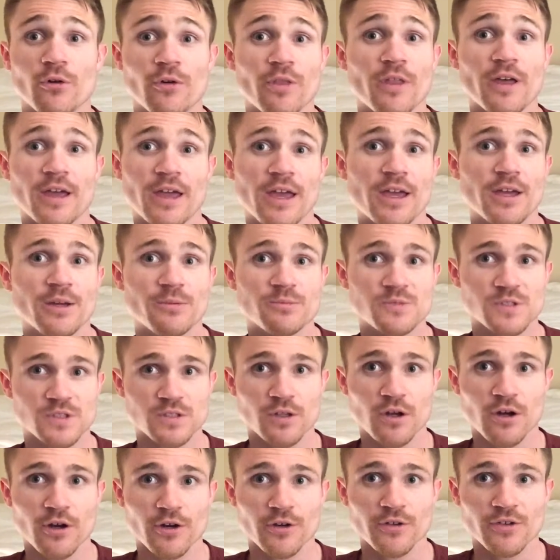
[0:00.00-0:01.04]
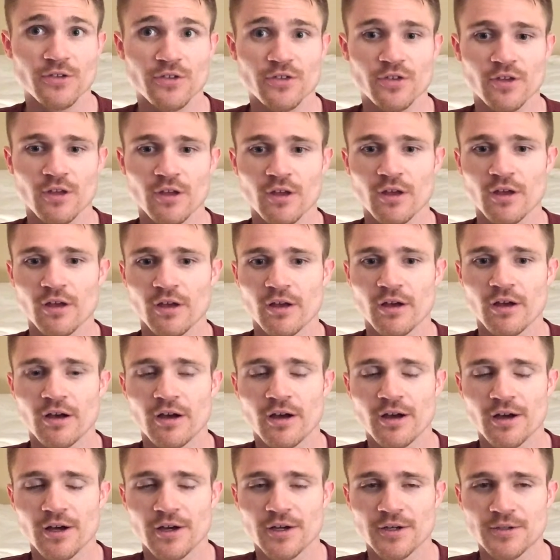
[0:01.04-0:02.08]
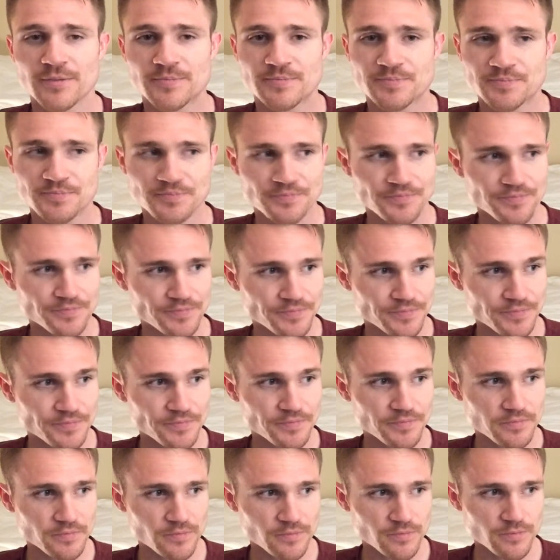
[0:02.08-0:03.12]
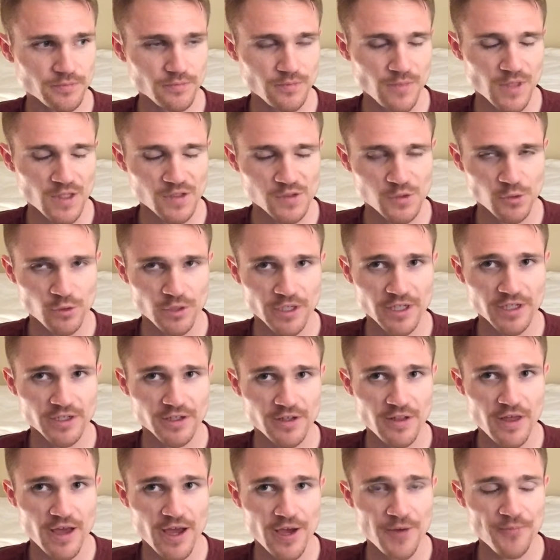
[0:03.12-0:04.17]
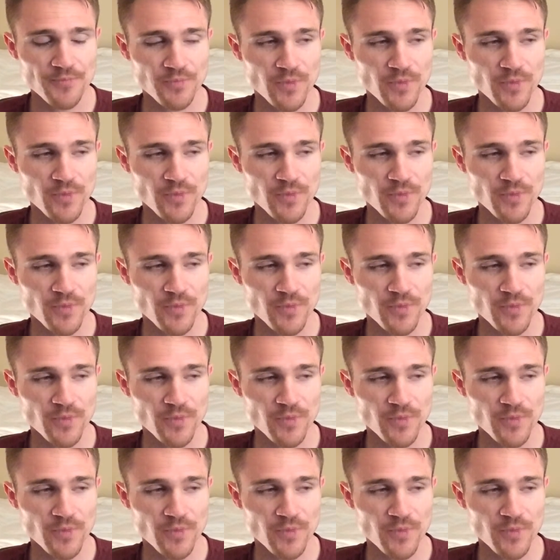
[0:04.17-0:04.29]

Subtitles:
the game starts? So we'll get into that.